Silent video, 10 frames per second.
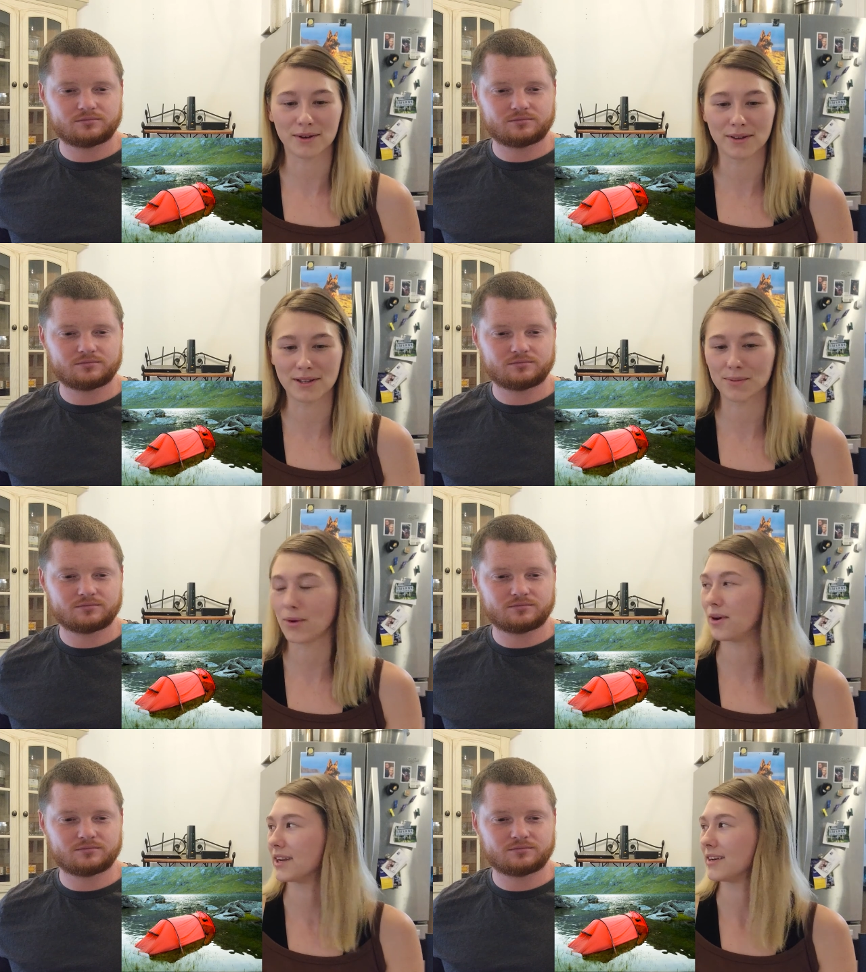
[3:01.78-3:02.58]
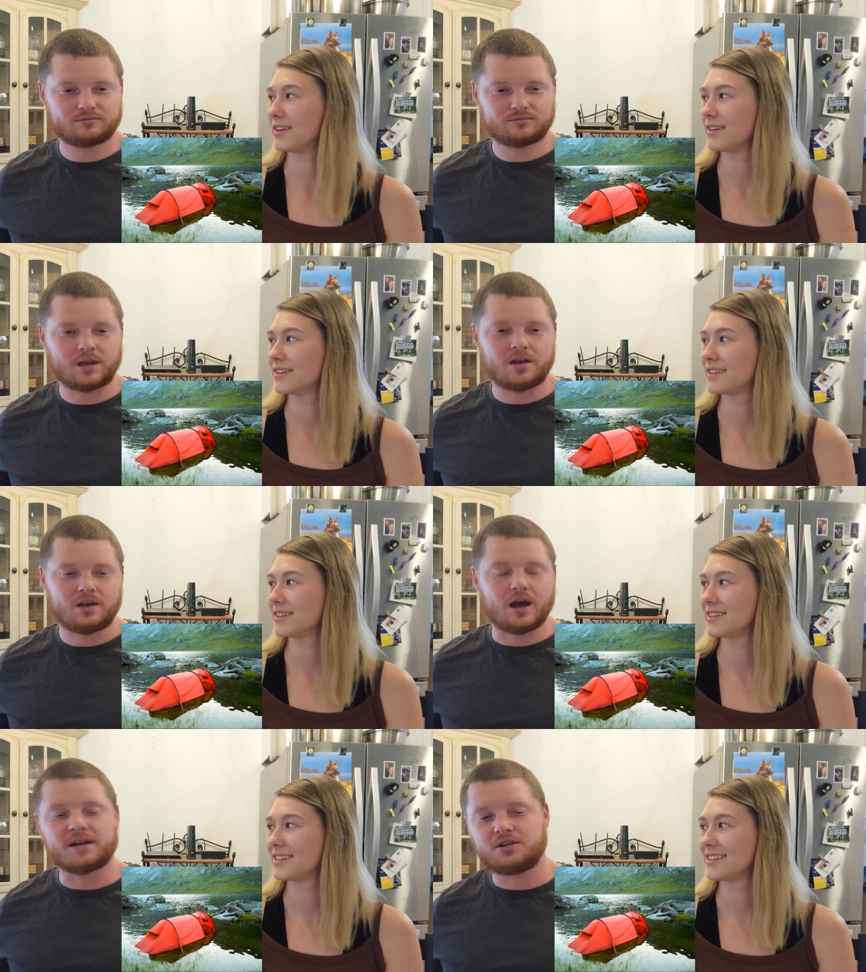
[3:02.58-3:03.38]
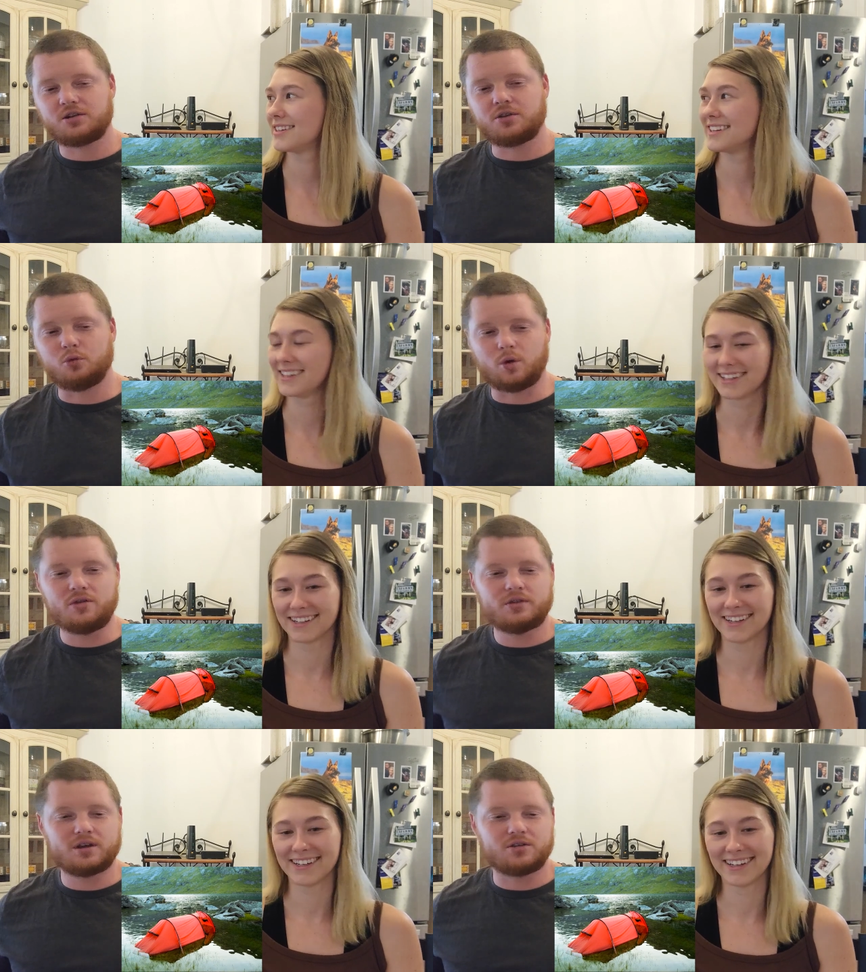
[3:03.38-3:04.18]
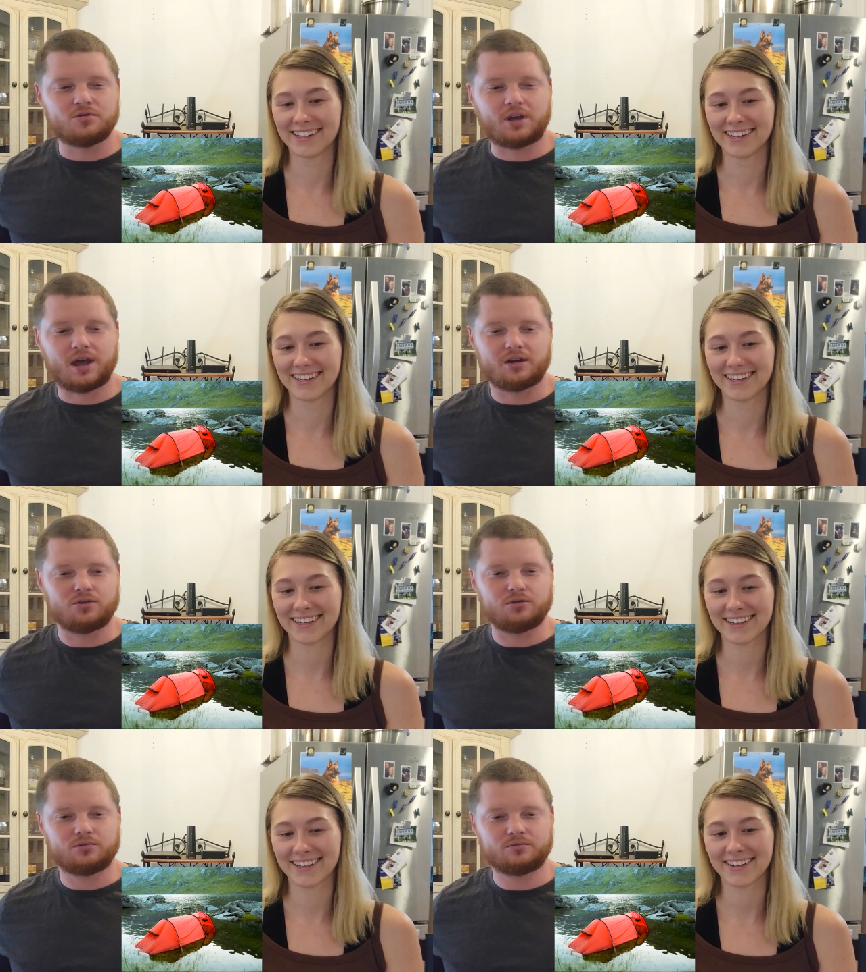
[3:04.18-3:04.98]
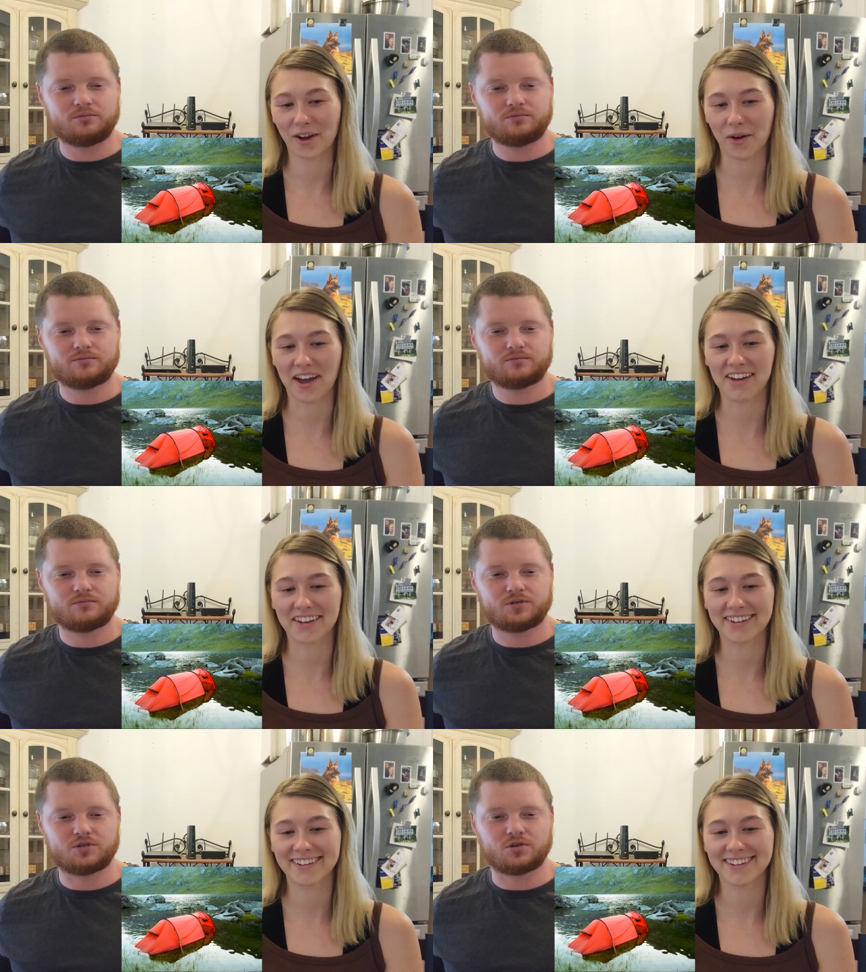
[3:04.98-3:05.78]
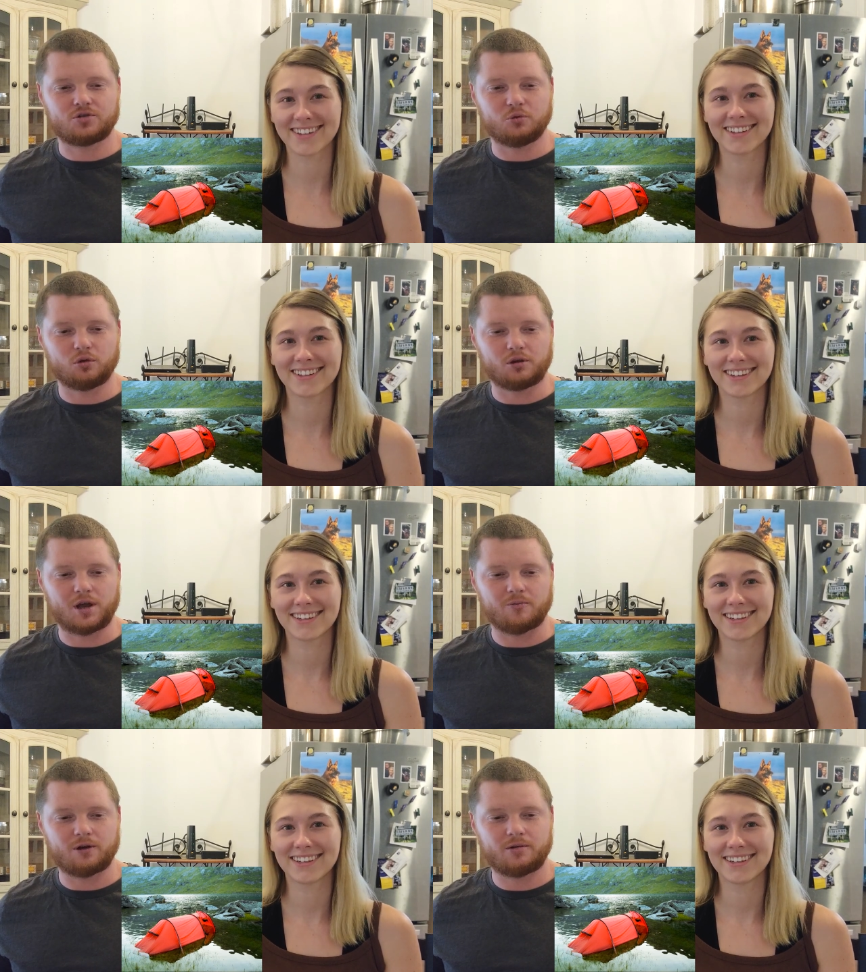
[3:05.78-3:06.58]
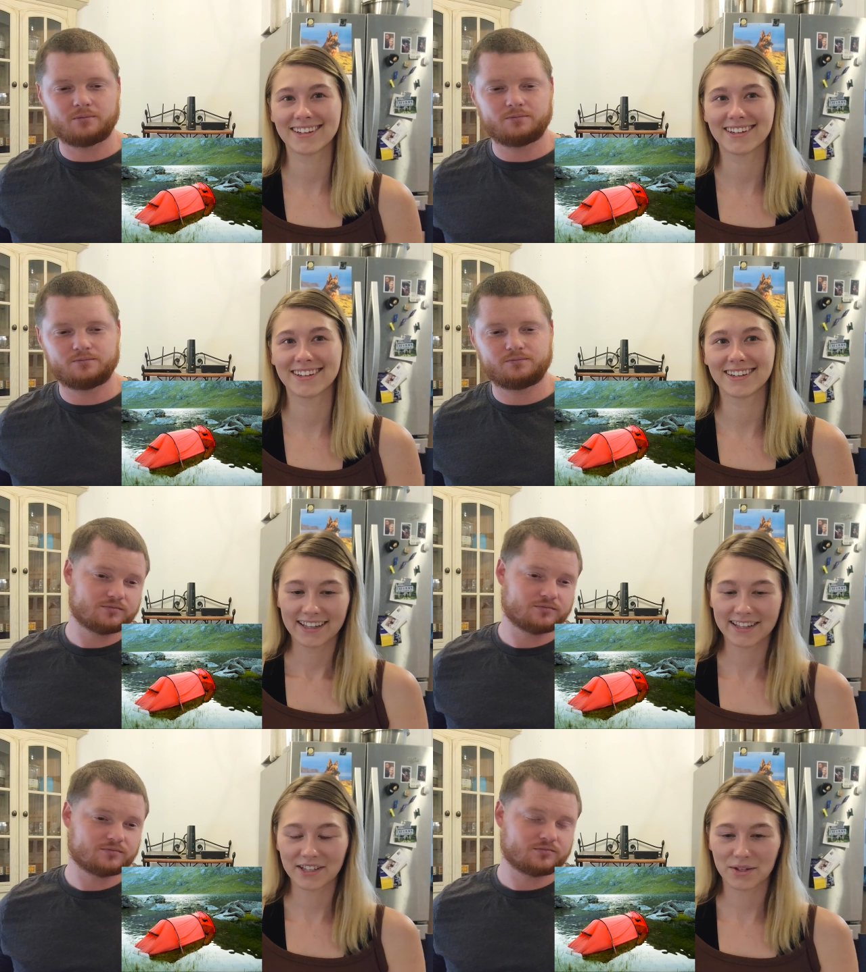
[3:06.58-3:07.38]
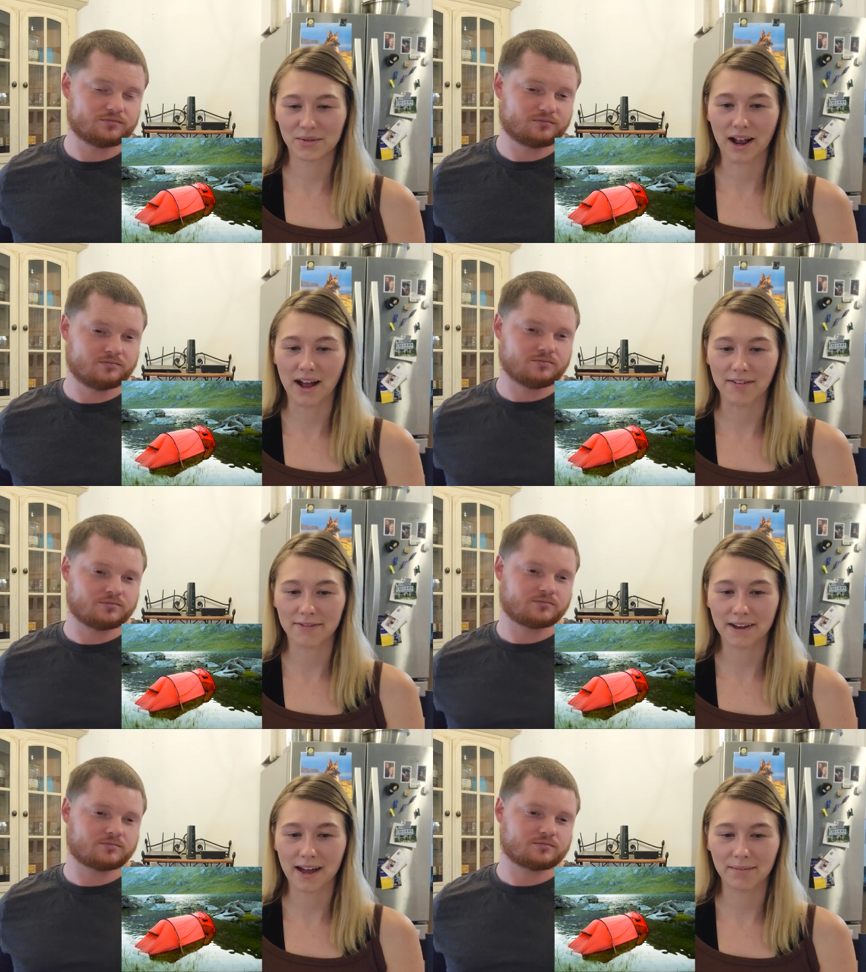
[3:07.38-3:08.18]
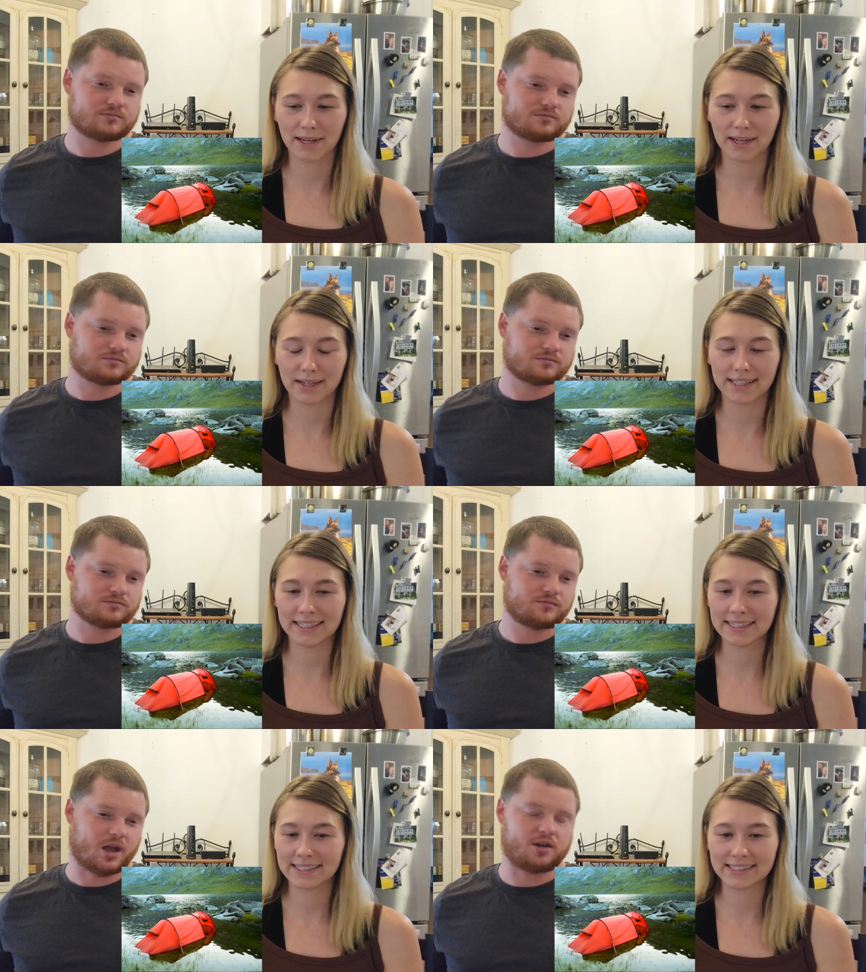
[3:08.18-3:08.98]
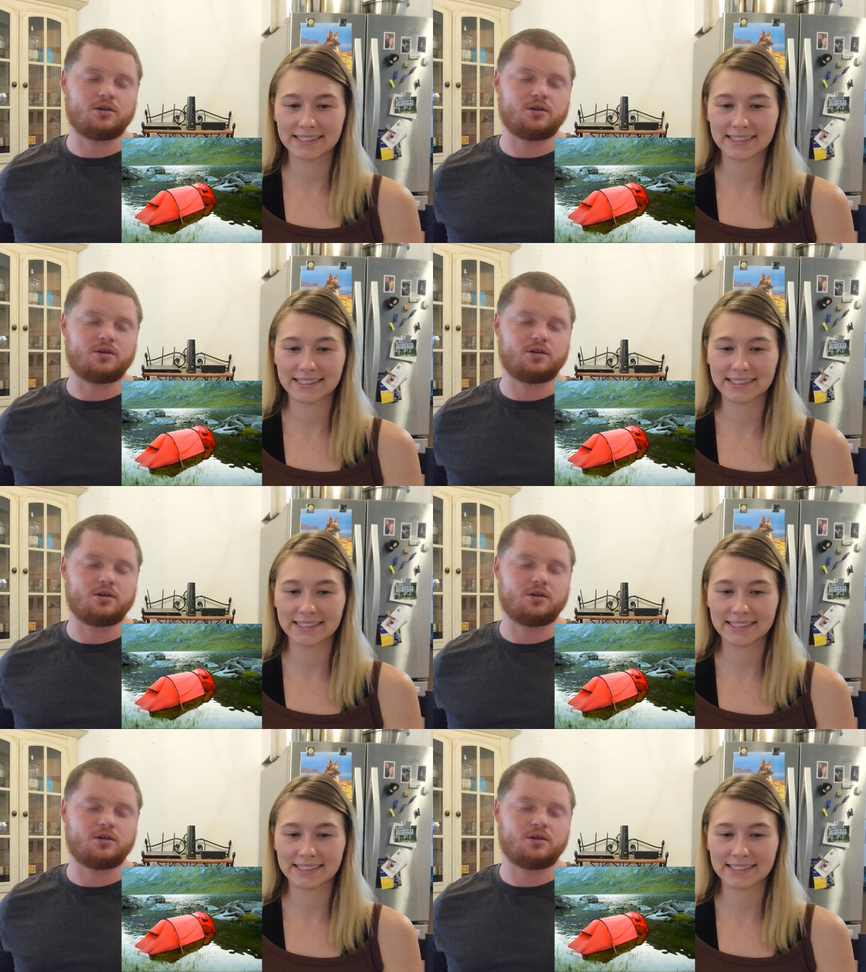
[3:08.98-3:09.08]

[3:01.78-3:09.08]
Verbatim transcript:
Speaker 1: you to this point.
Speaker 2: I can tell you the one thing you can't do. Okay. Start your morning campfire.
Speaker 1: This is rough. I mean, I